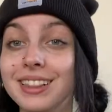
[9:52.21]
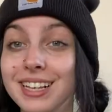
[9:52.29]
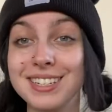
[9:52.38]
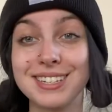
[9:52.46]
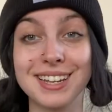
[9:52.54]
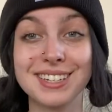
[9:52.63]

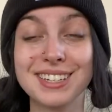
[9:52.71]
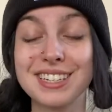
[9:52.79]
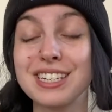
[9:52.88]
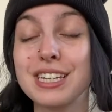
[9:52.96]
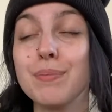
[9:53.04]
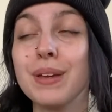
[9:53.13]
these
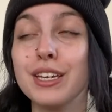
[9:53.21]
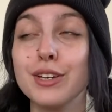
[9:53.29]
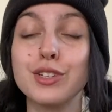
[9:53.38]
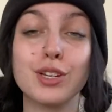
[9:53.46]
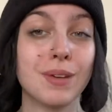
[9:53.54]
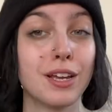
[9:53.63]
discs can be
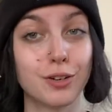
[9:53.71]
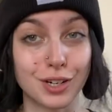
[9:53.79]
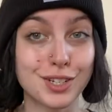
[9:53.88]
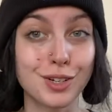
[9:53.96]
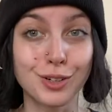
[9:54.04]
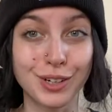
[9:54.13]
used to make
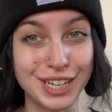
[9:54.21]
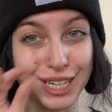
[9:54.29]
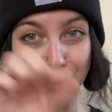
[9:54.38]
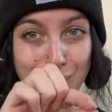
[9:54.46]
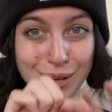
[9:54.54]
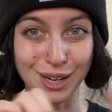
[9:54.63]
crystal grids
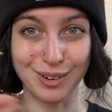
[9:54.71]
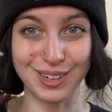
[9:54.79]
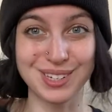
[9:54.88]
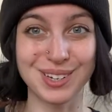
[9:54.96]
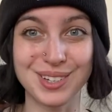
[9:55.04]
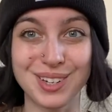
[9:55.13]
by putting
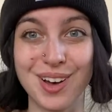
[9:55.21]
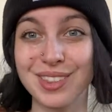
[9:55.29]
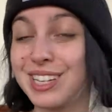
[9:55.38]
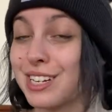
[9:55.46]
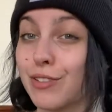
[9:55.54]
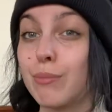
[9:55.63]
crystals on the
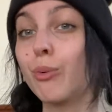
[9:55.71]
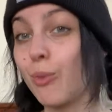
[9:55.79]
different